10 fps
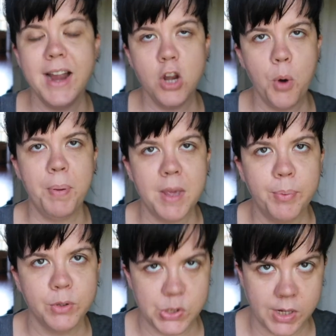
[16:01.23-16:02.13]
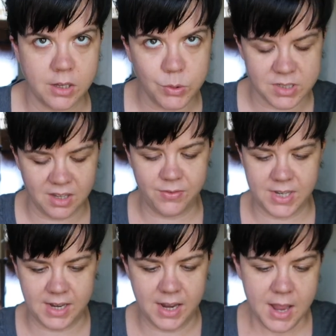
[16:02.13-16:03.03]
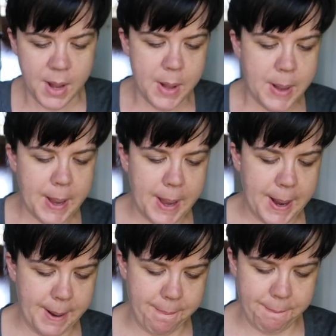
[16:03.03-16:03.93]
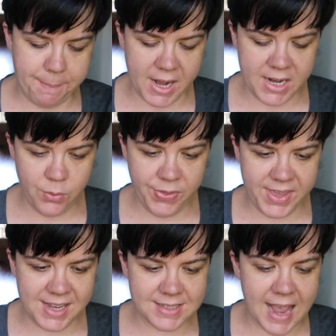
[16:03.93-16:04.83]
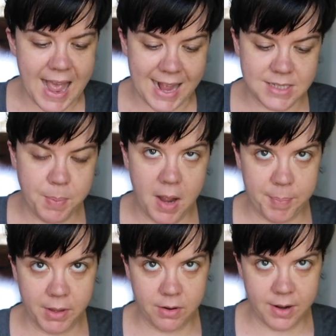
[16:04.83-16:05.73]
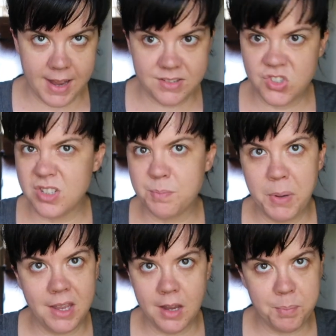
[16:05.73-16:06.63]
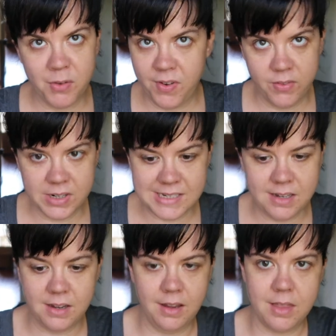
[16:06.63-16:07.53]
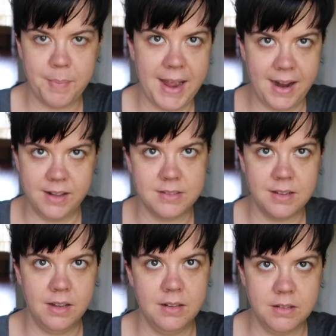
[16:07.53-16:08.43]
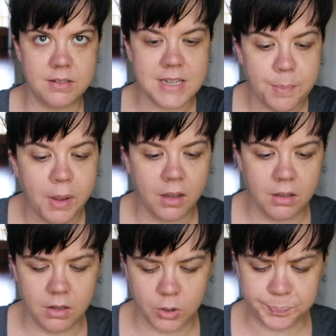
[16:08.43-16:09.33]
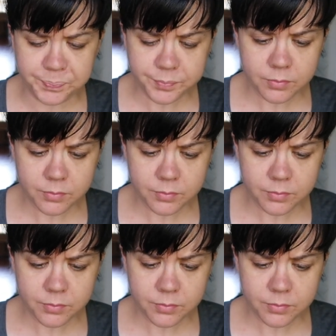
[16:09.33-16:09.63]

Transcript: I know people drink loose leaf tea. But I don't think it's as popular as just picking up your favorite tea in the bags and steeping, you know.